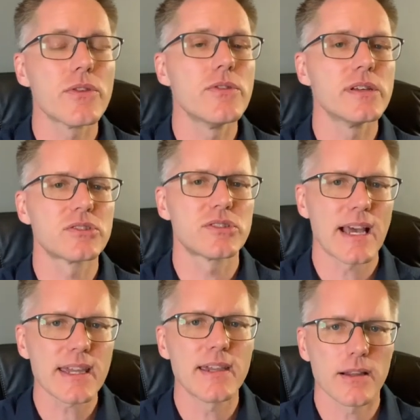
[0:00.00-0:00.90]
the
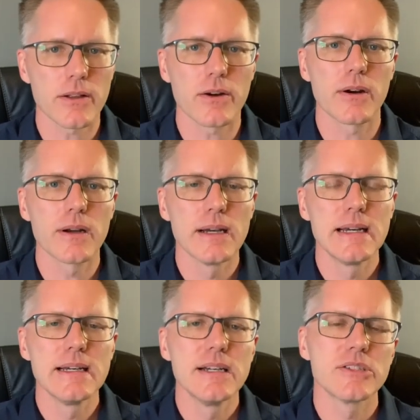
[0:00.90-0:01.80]
secular
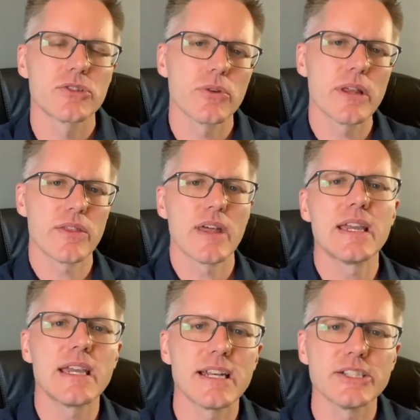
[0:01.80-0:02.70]
so that they
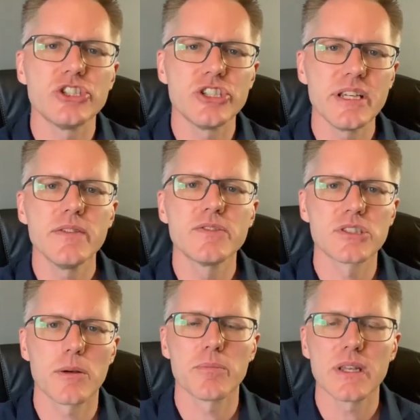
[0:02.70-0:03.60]
can achieve
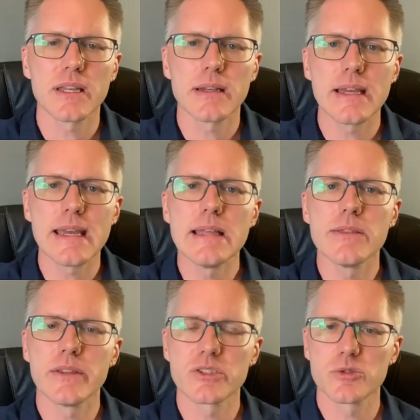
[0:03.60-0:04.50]
something
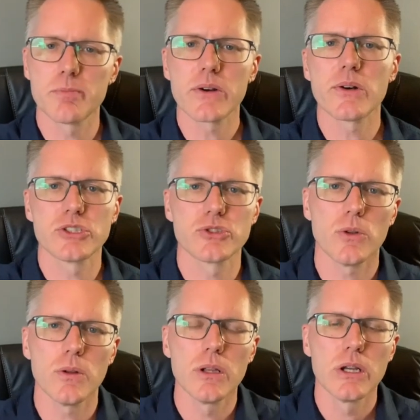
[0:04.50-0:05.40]
in the
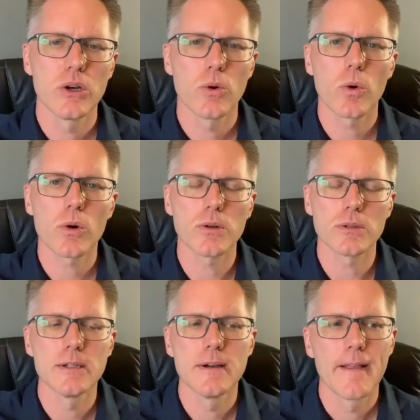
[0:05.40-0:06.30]
spiritual
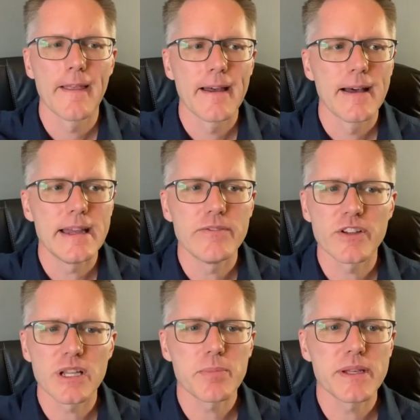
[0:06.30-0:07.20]
world? In
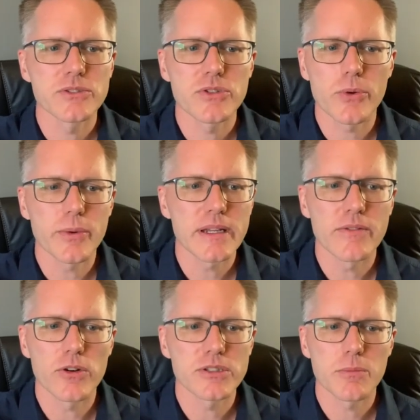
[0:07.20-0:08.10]
Philippians 3,
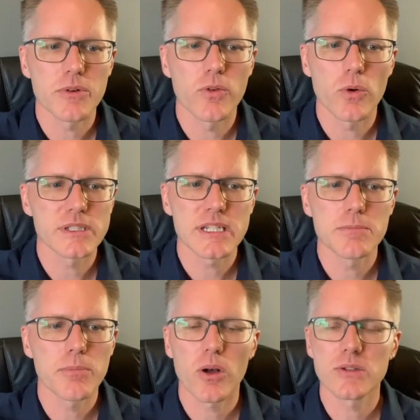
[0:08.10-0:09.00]
verse number 14, Paul